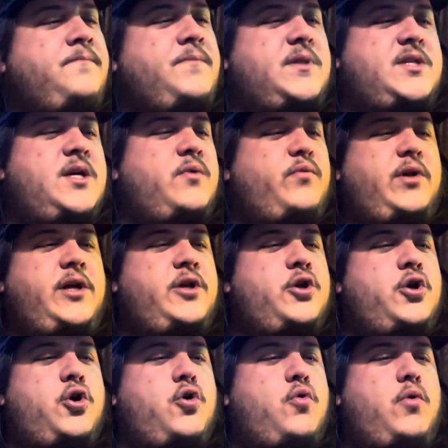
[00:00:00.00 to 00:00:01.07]
Didn't really
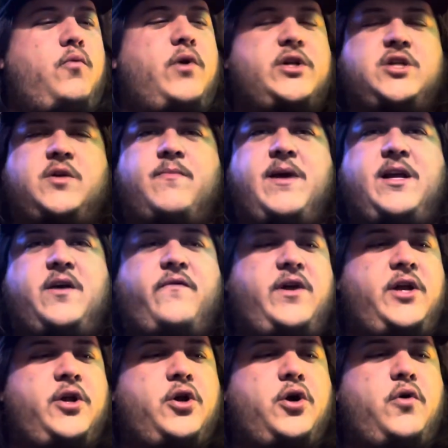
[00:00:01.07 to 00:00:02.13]
know what to make of it,
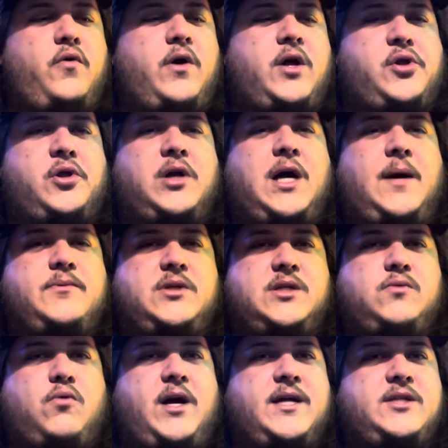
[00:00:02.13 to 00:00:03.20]

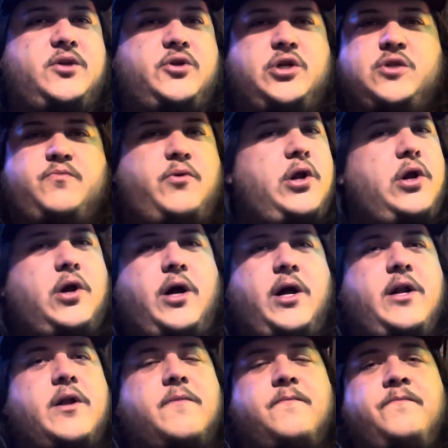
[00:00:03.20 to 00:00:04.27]
synopsis-wise, so just put it on
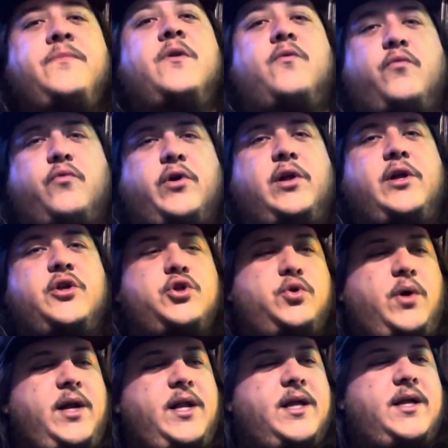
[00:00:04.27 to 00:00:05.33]
and really
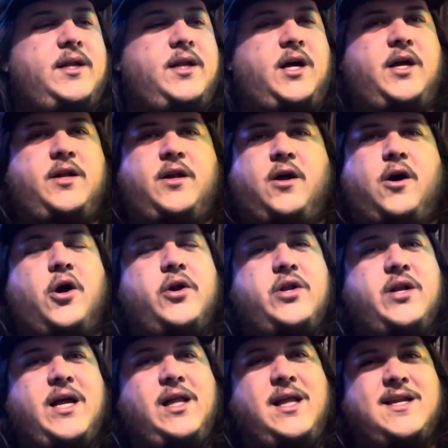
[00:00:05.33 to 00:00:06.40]
enjoyed it. Hard to
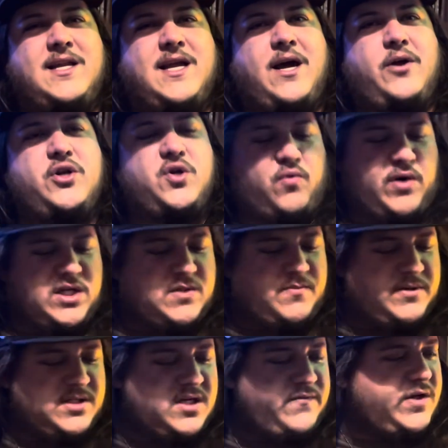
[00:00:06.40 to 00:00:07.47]
nail it down to one
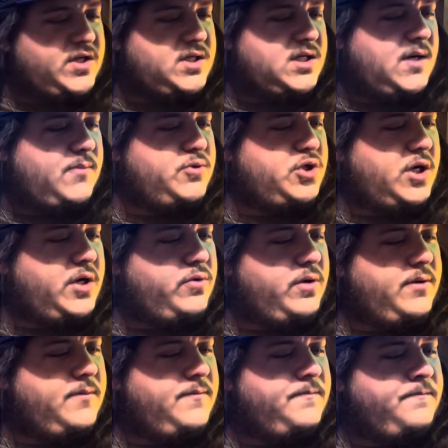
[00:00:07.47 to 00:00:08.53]
specific subgenre,
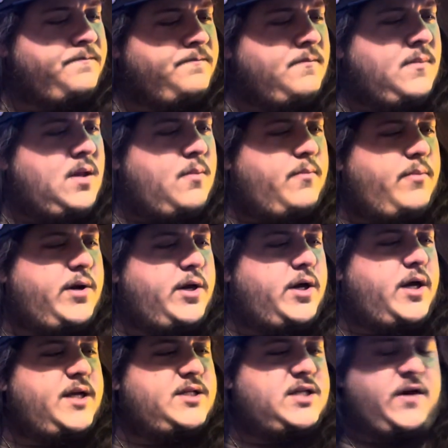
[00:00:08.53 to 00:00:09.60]
but
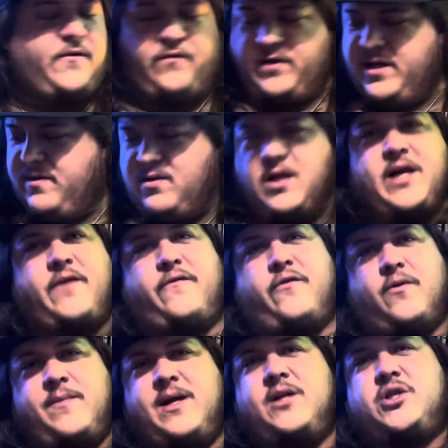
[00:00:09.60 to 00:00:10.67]
it's definitely, like, for
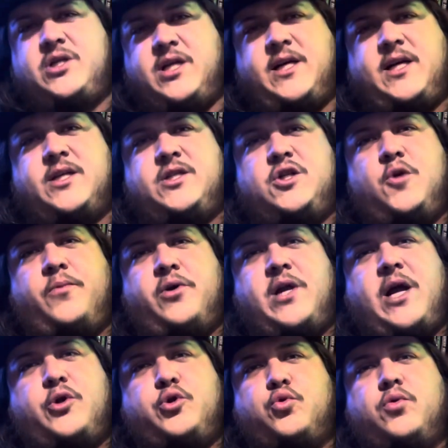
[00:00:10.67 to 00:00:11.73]
me, just like a
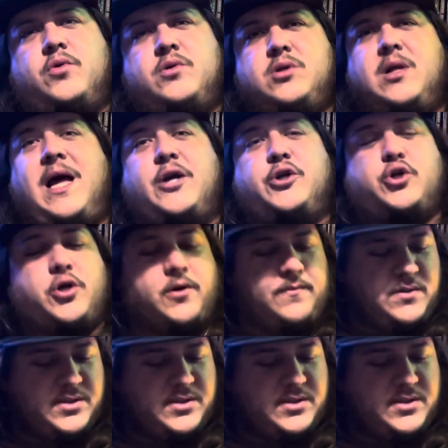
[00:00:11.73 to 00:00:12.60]
supernatural slasher.